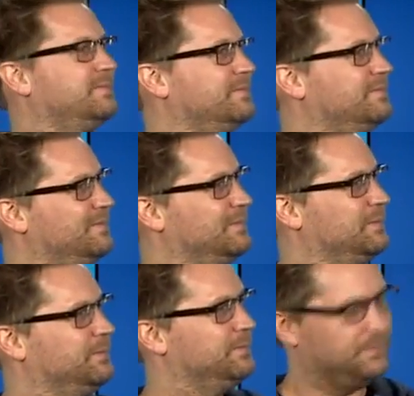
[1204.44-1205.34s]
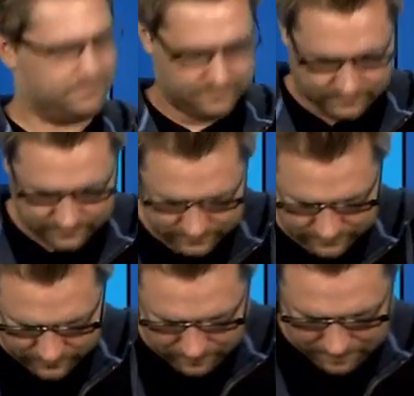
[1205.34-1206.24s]

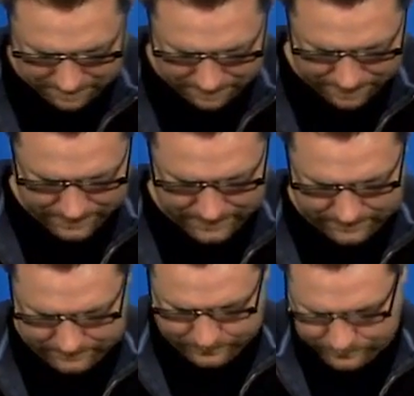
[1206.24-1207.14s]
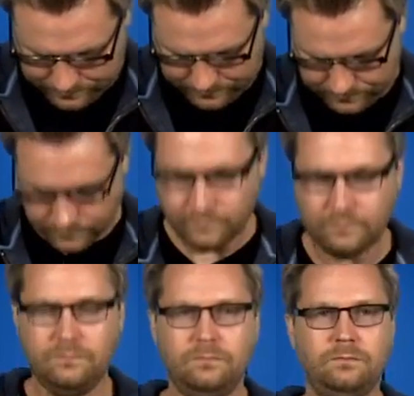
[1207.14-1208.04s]

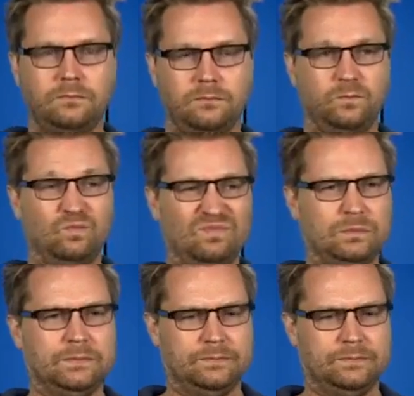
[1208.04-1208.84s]
This person isn't speaking.